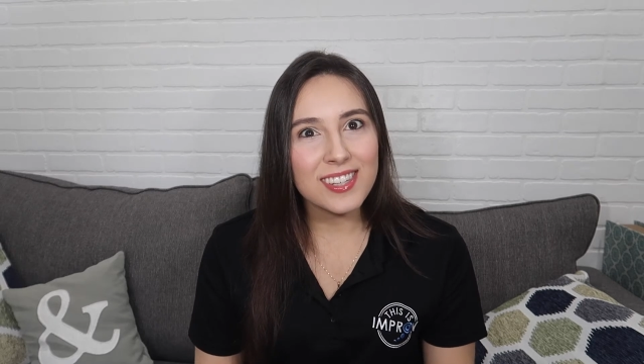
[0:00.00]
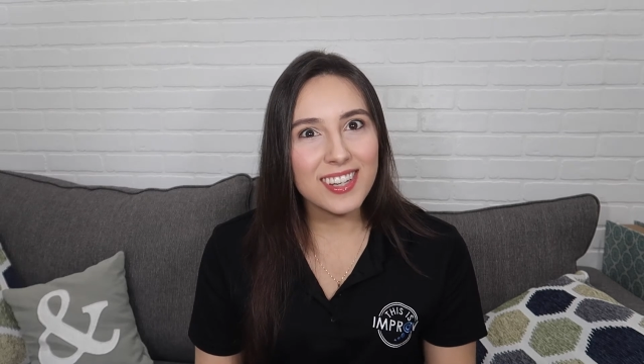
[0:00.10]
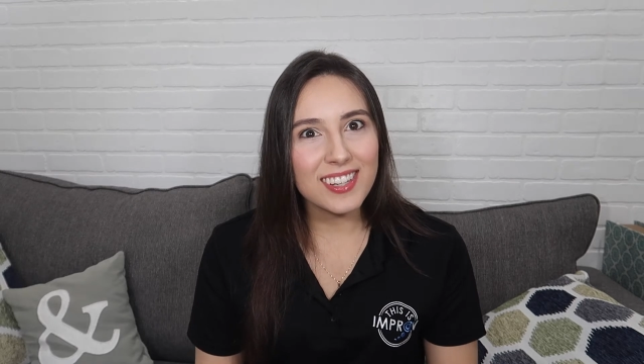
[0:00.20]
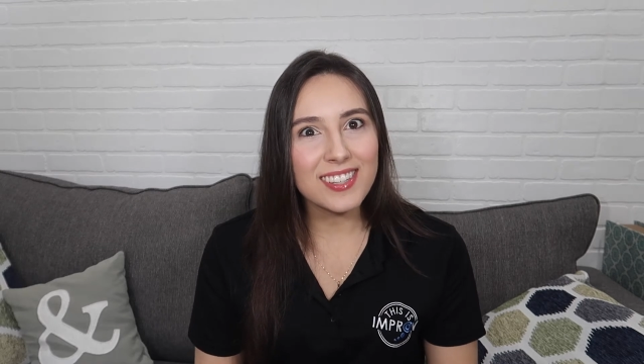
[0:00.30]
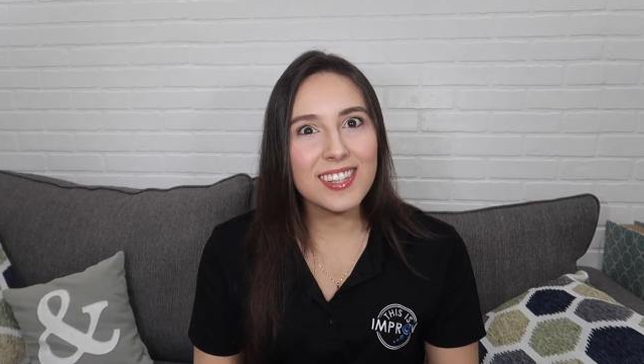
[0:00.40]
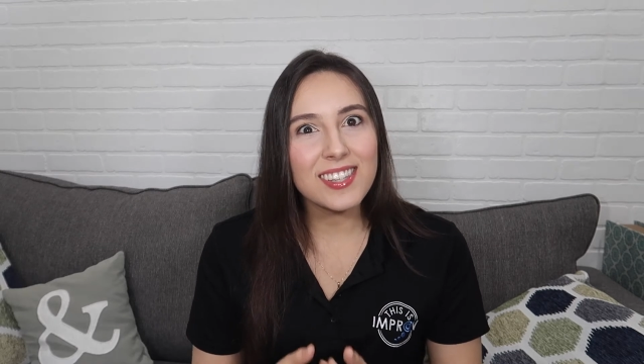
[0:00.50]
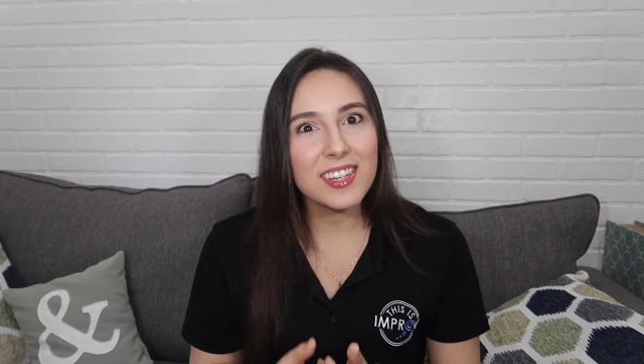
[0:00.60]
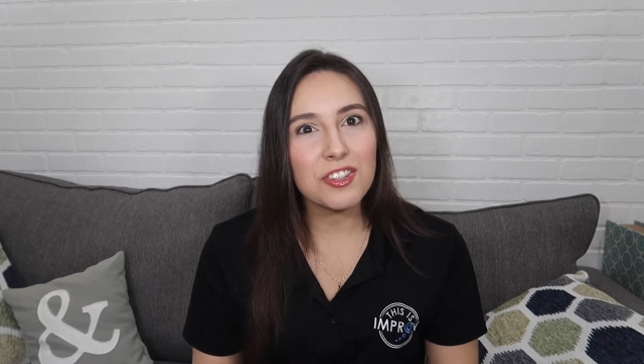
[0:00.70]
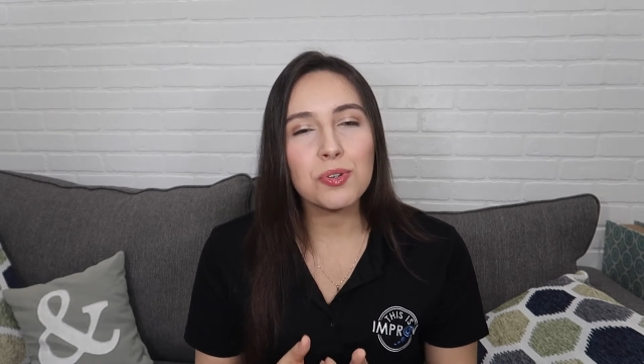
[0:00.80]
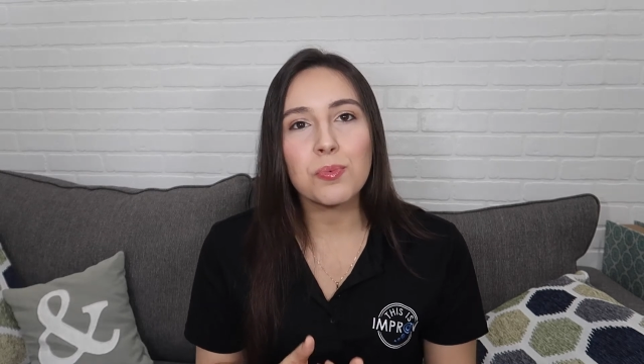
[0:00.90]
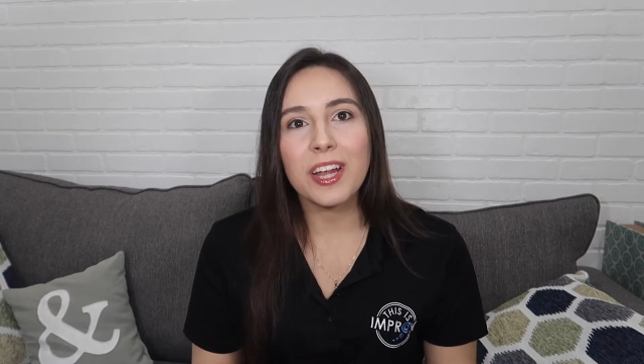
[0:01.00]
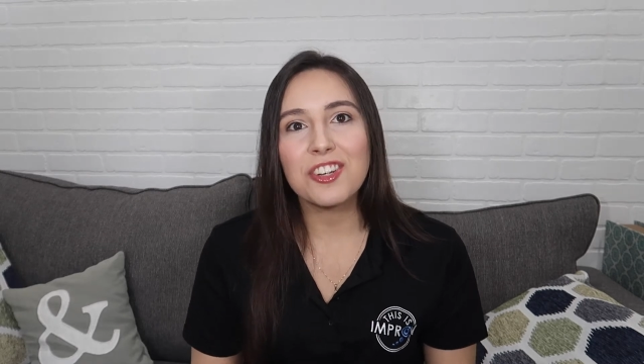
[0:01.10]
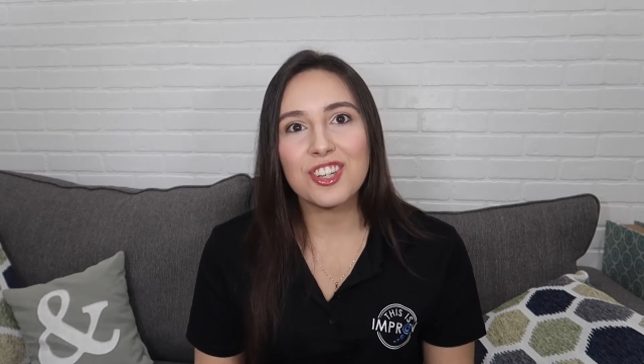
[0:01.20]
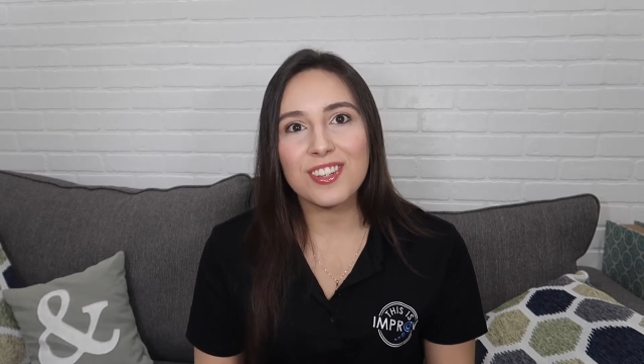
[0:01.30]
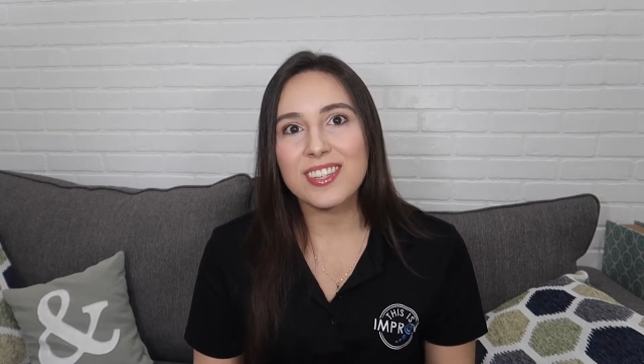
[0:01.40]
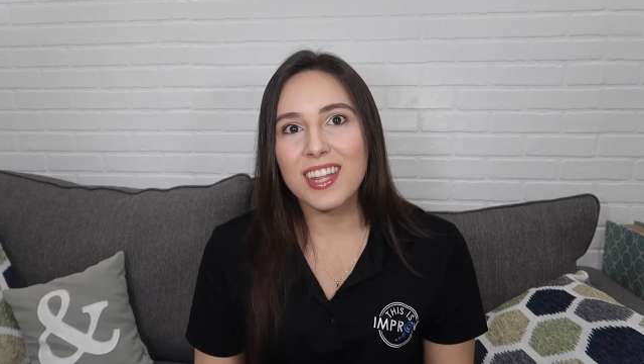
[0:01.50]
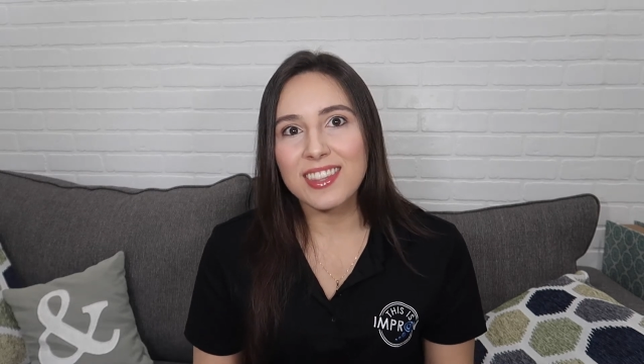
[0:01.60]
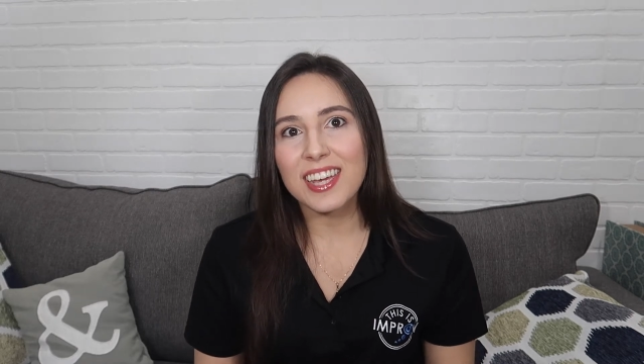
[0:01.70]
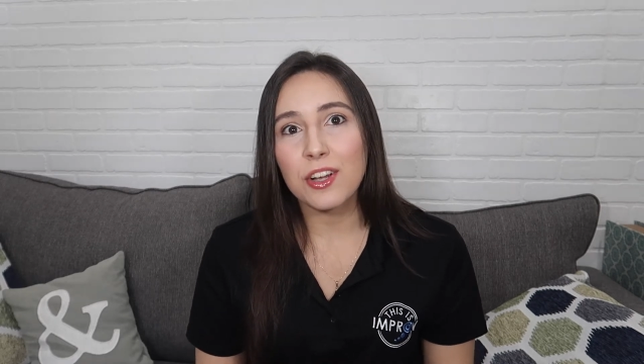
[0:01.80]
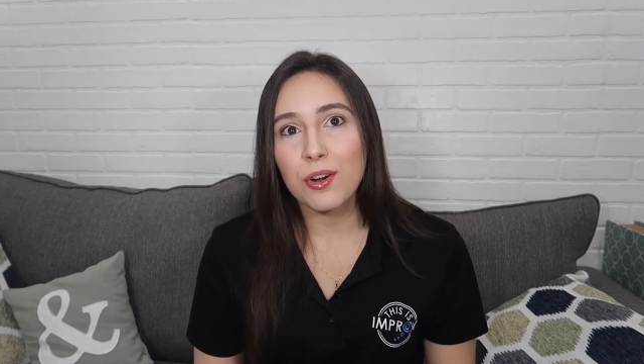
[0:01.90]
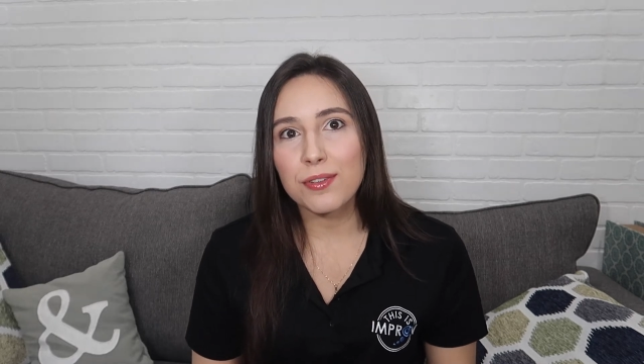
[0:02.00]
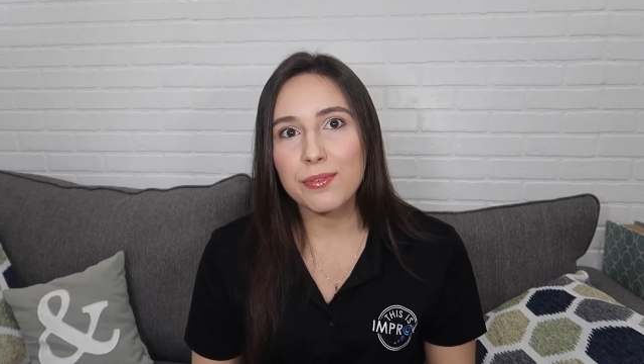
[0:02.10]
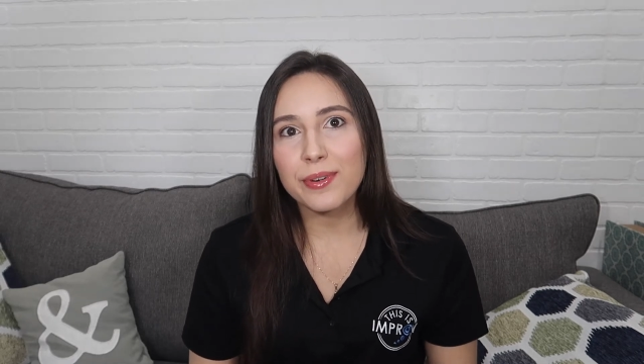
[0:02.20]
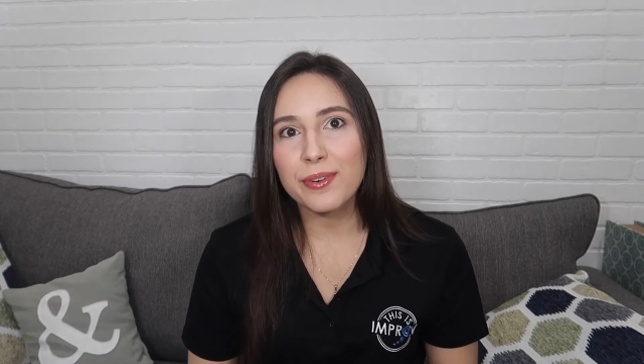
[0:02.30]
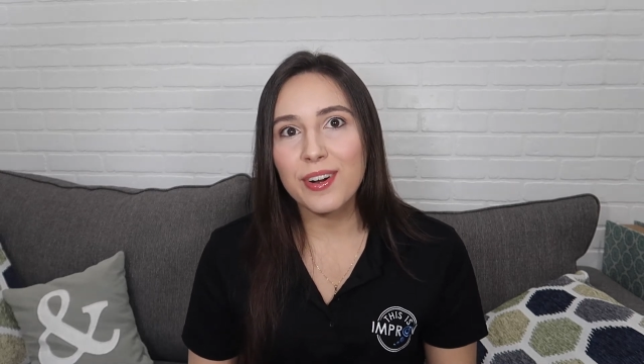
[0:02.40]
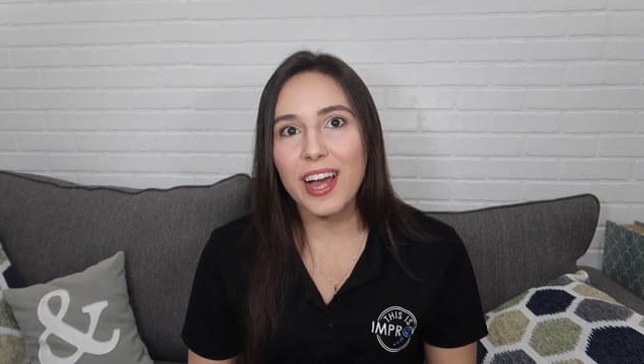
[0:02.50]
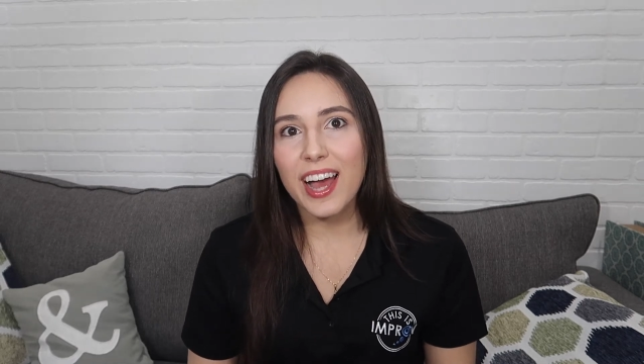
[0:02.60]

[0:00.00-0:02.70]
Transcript: is the situations that they go through